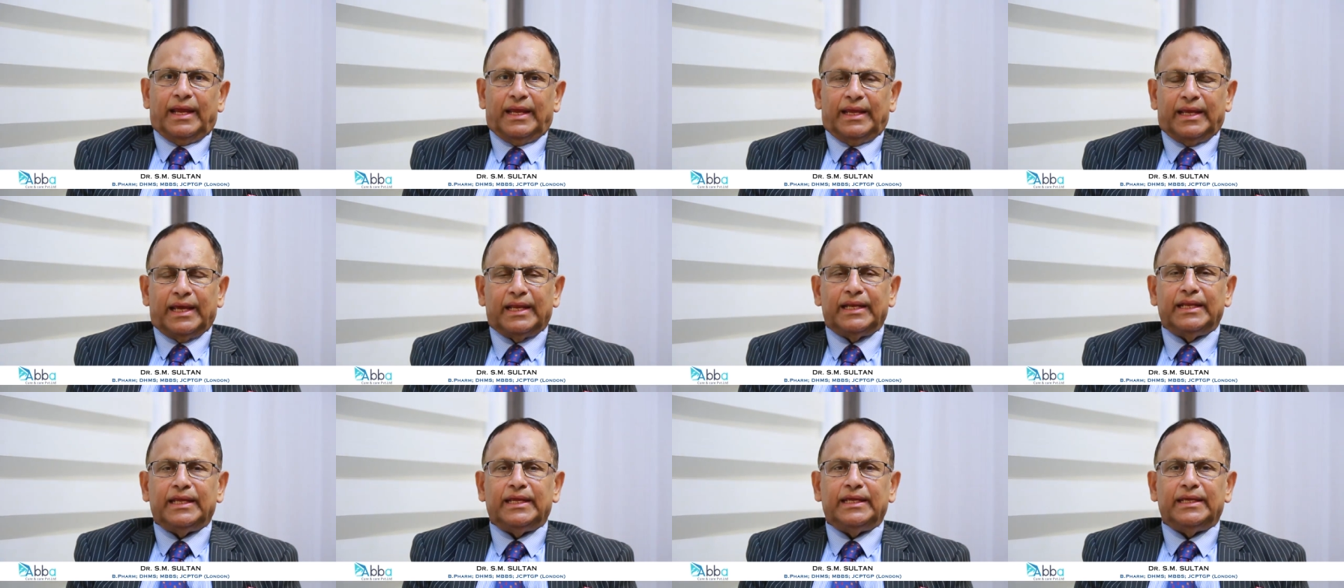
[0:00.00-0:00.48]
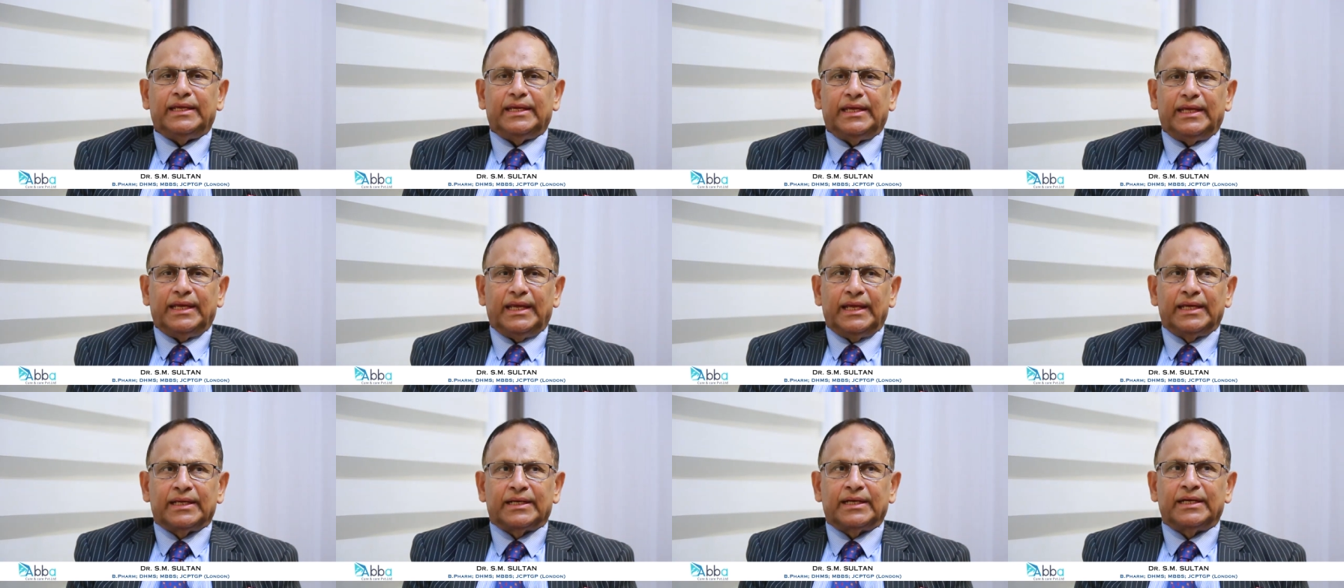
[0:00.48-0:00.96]
any
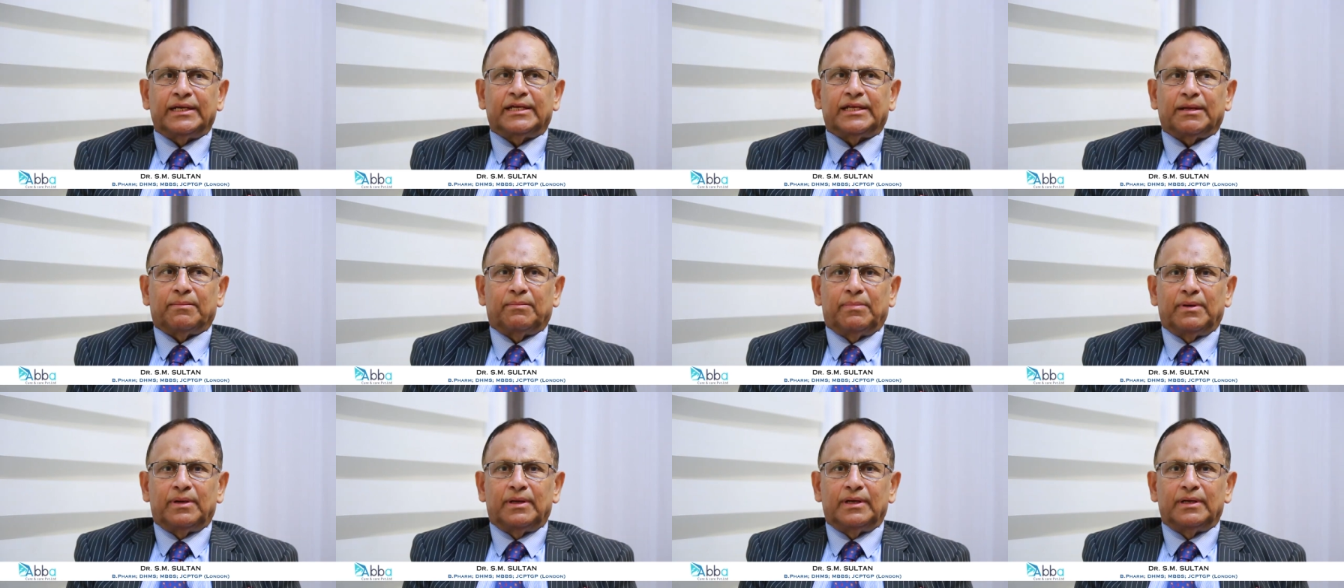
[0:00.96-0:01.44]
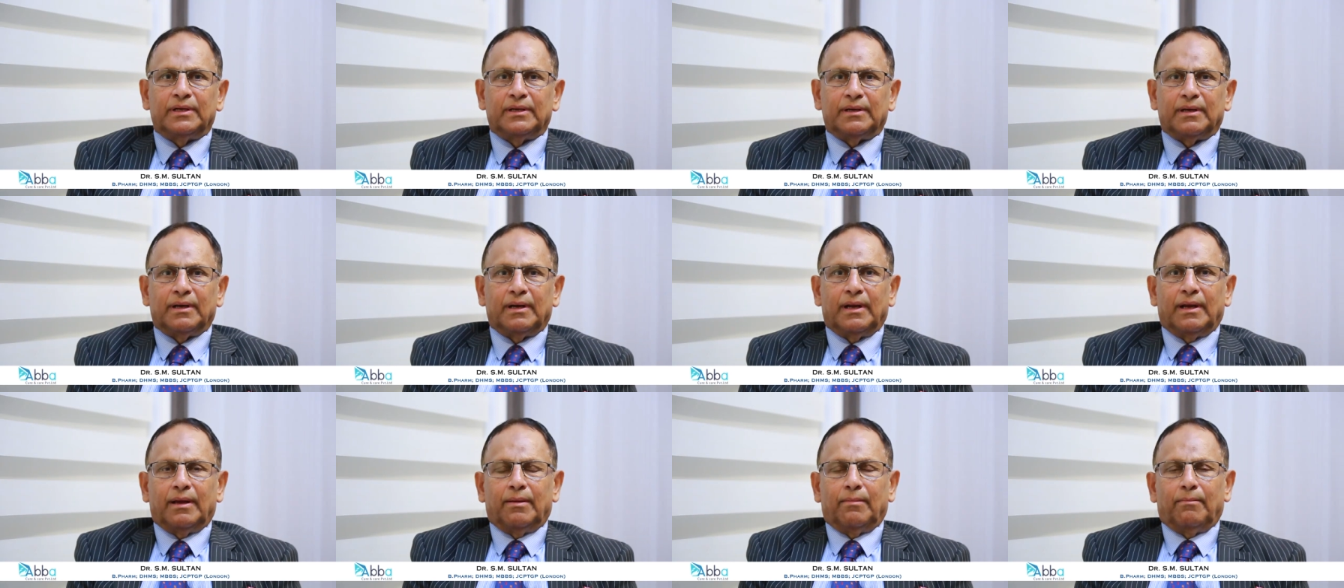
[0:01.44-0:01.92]

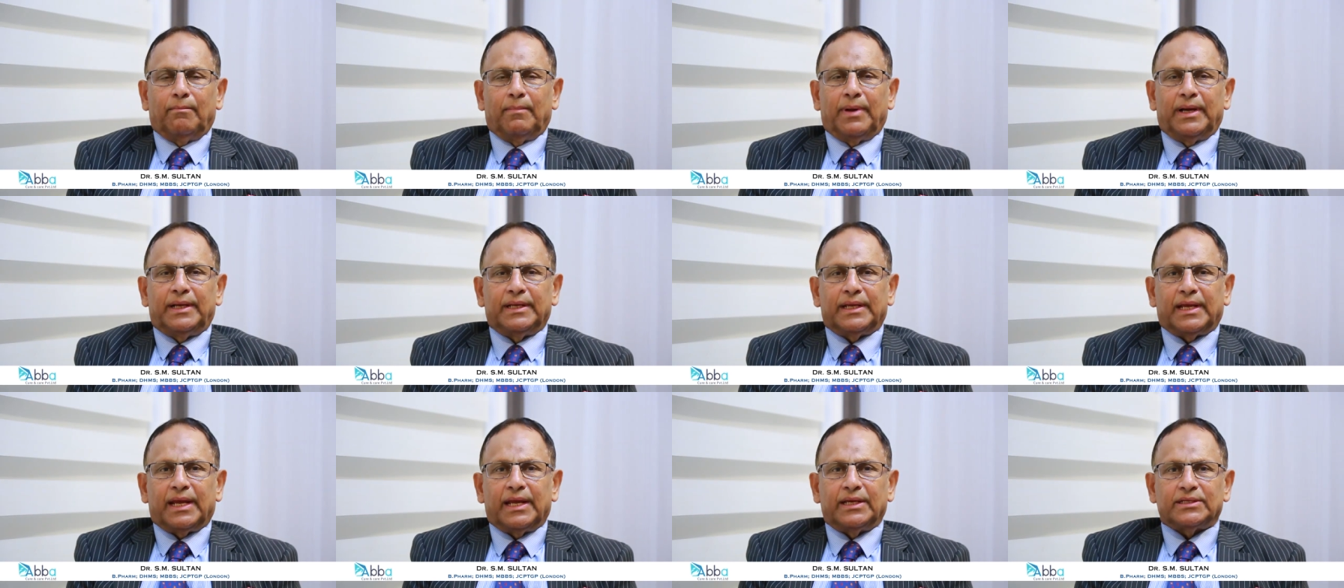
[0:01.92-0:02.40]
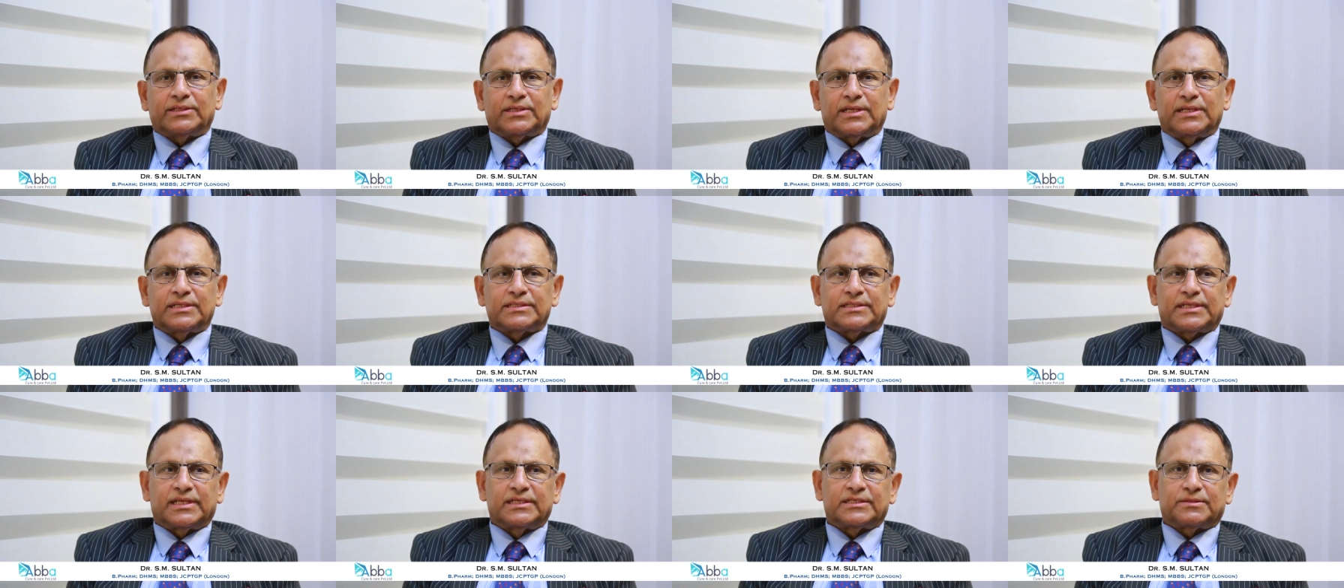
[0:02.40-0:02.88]
irritable
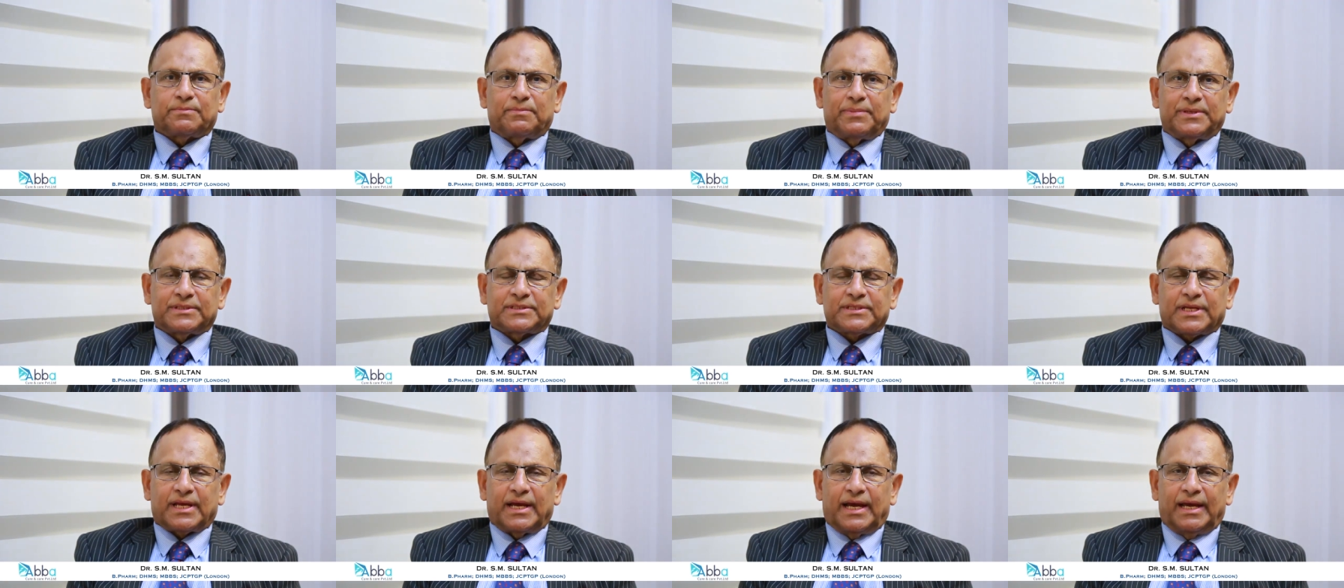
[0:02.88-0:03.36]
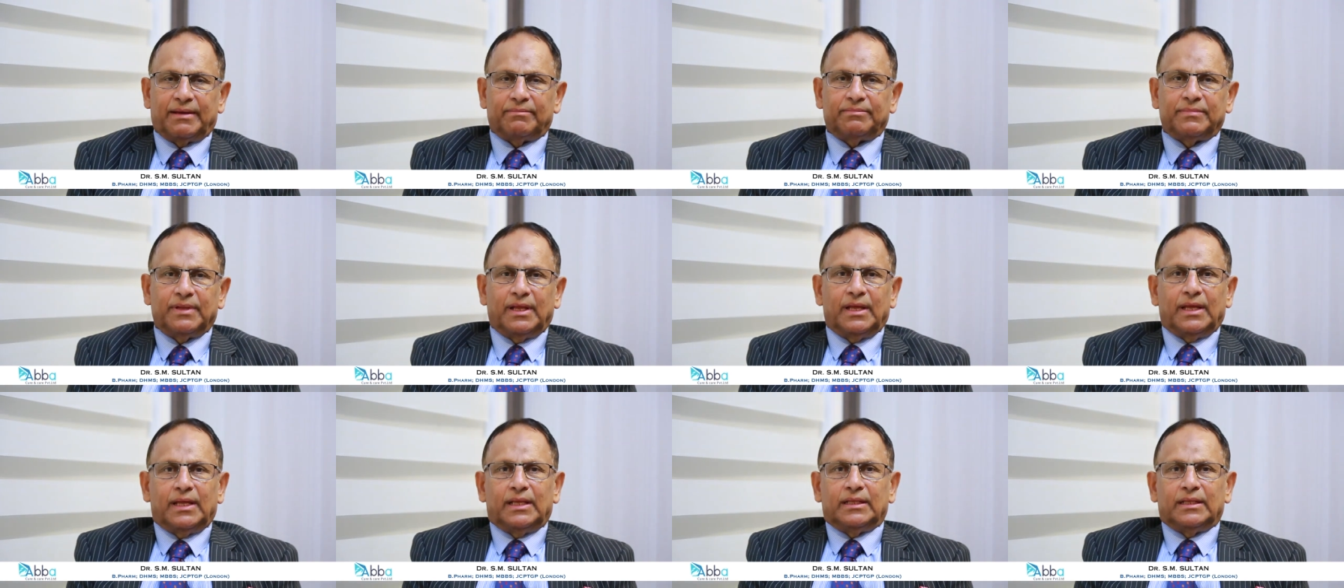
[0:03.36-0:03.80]
medications is prescribed,